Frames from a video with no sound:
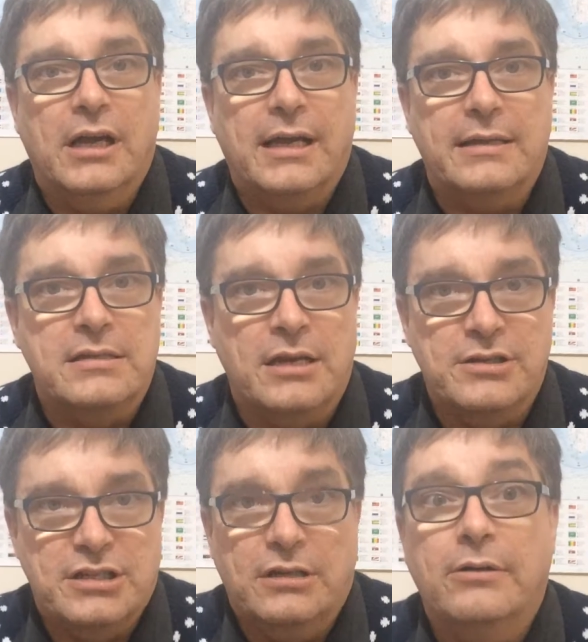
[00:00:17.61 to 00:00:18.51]
I get a
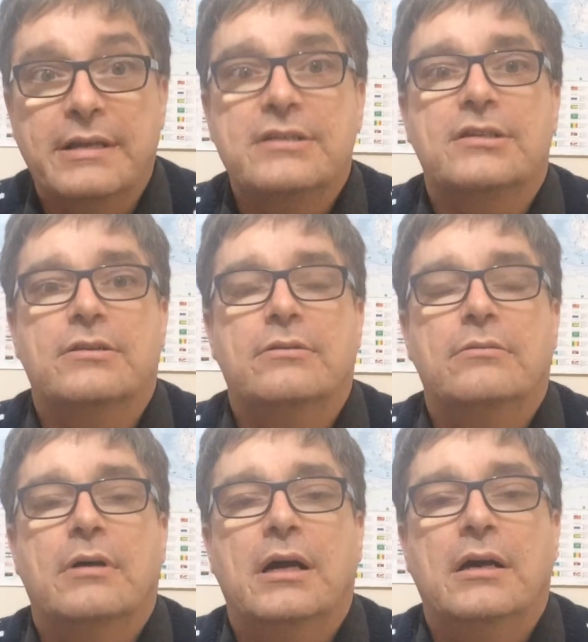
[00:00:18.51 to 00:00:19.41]
chance to go
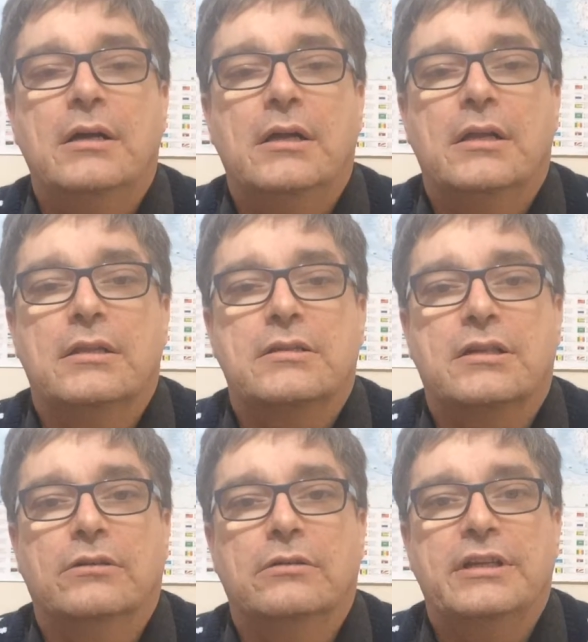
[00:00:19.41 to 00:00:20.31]
into the
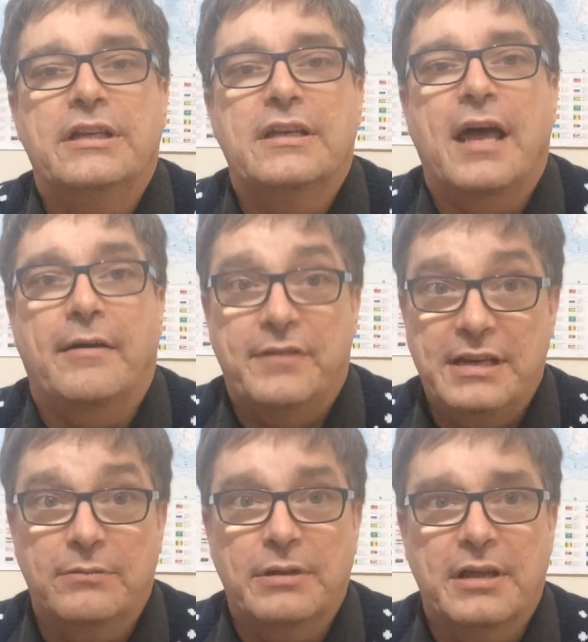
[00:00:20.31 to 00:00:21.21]
school and have
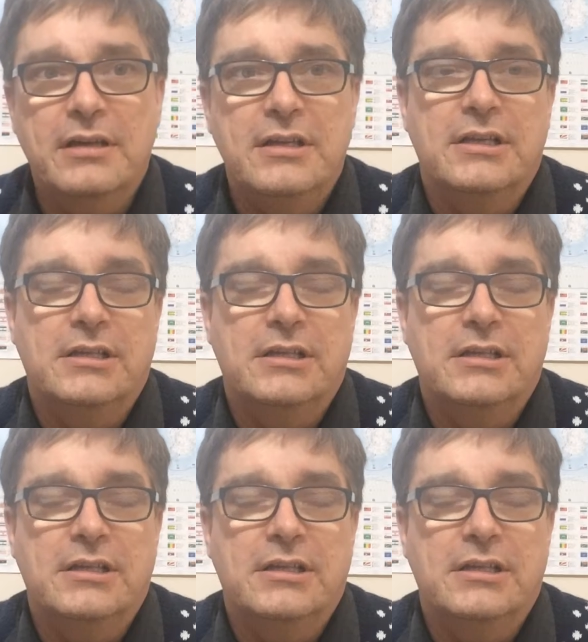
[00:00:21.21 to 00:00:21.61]
dinner with her.